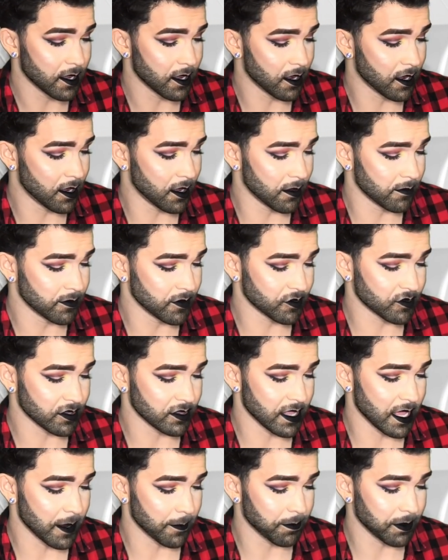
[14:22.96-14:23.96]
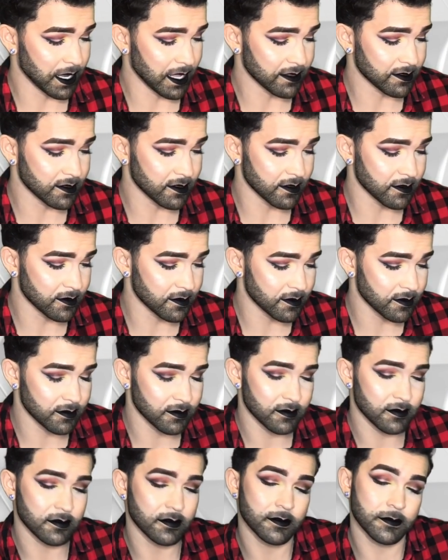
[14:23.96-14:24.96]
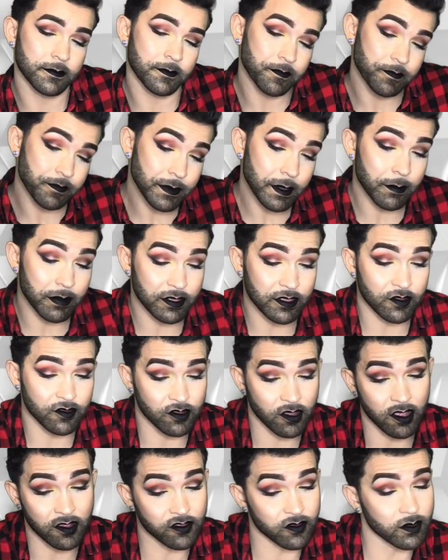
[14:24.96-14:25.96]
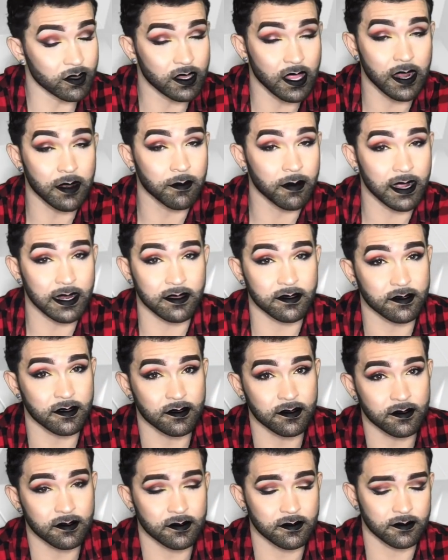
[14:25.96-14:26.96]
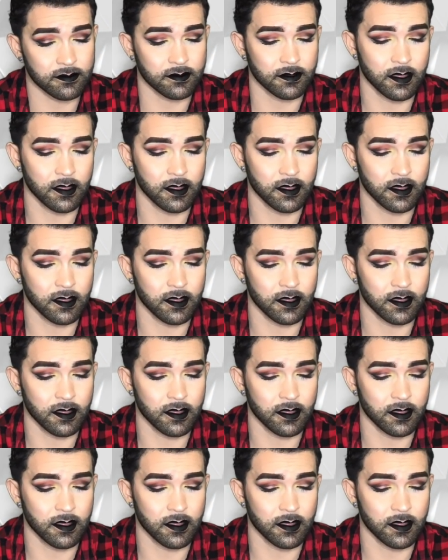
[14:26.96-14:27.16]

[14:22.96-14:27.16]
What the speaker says: There's a lot of pluses, but there's also a lot of minuses.